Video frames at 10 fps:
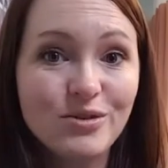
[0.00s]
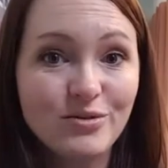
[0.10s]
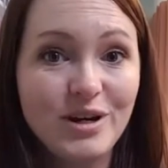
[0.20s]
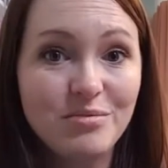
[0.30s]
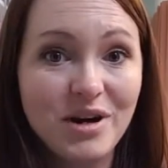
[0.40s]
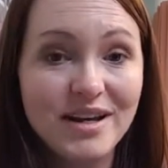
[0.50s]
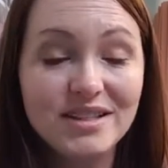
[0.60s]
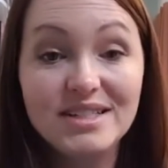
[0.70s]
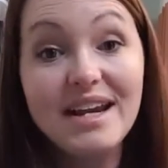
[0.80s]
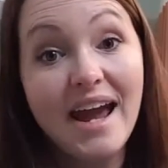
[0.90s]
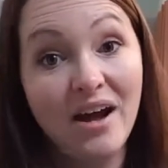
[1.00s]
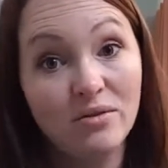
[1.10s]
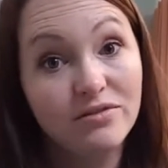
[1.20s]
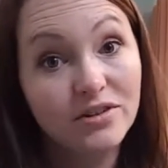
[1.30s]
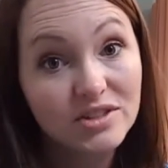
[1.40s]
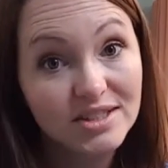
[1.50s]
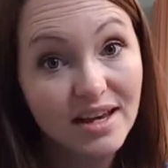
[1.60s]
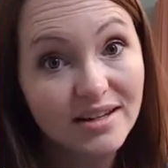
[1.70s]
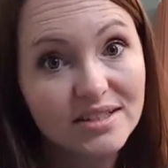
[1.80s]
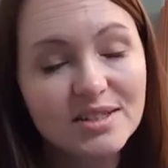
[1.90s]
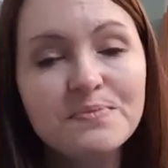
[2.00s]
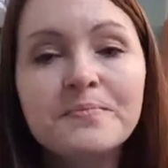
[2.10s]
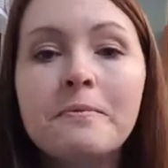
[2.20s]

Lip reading: 3 breaths and out for 6.